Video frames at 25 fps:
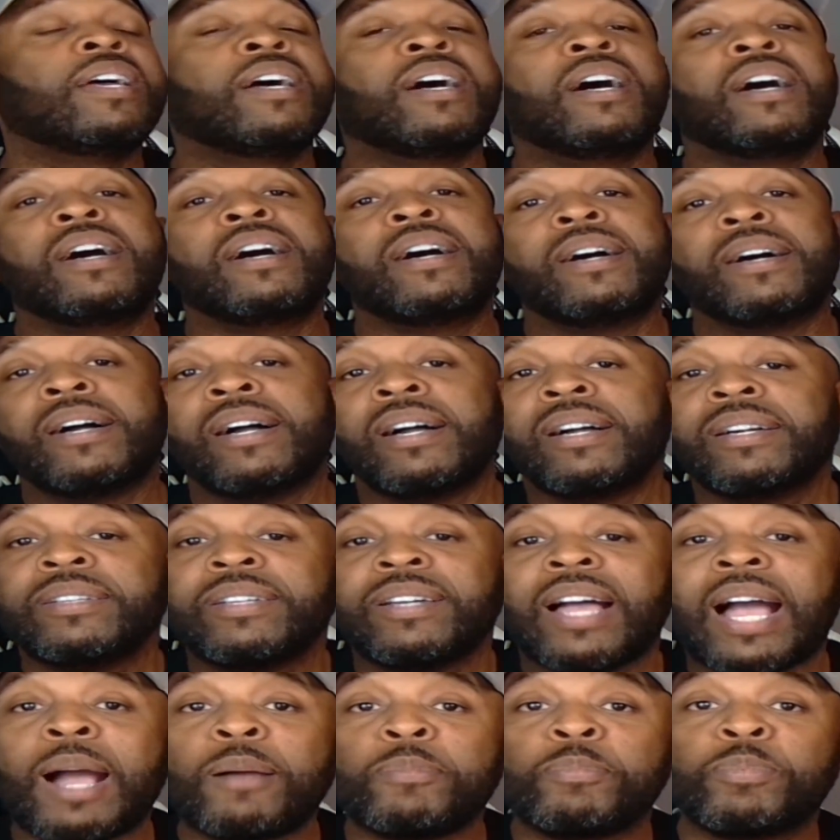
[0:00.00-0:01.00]
I
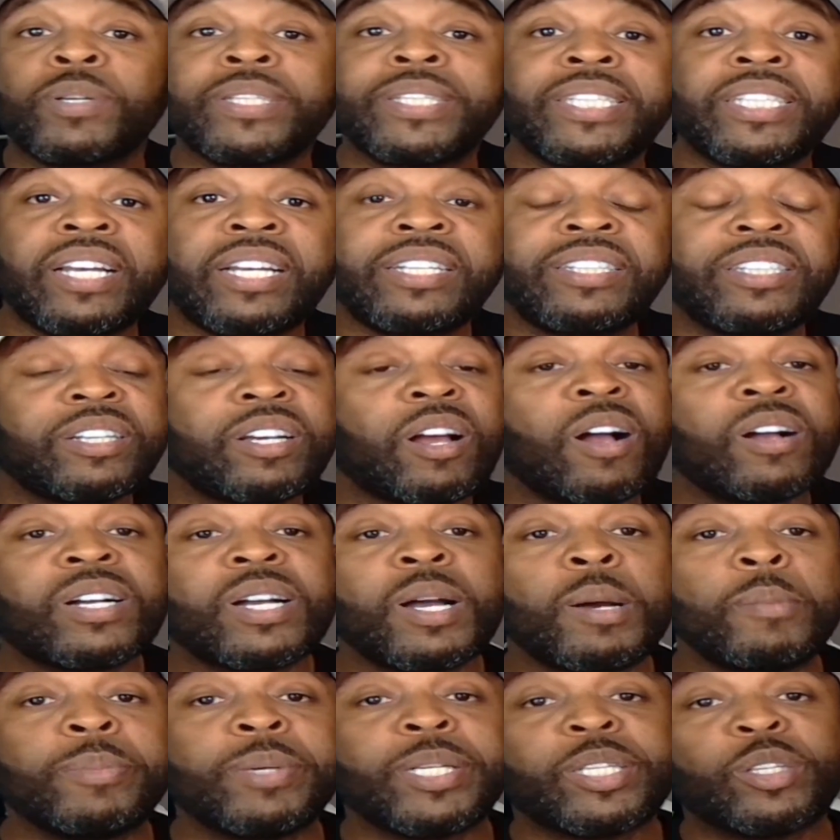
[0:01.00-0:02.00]
appreciate y'all
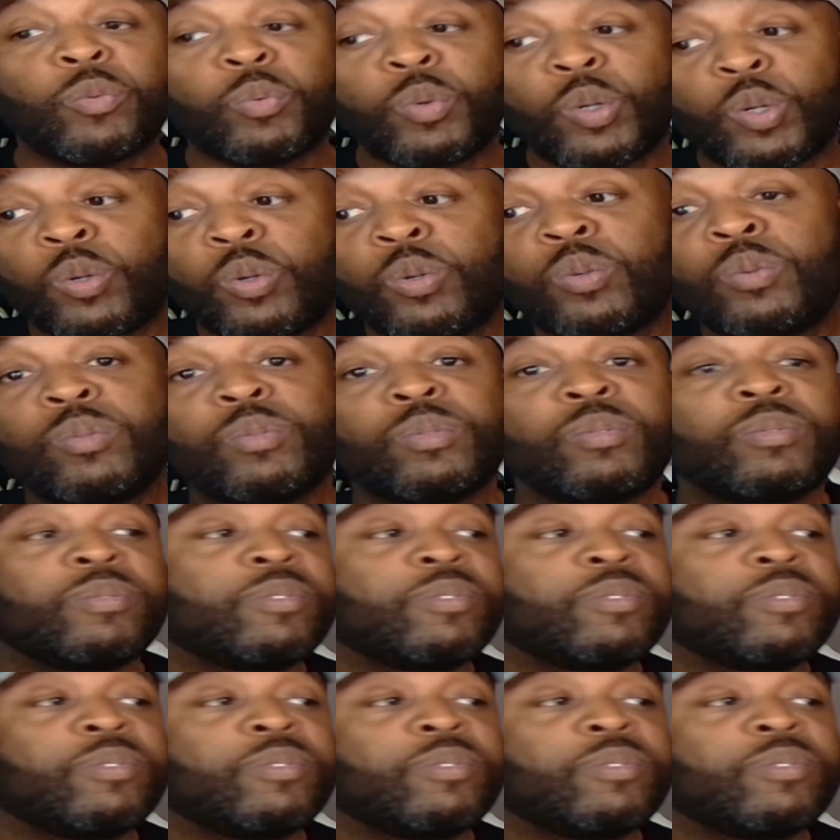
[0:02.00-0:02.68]
coming through.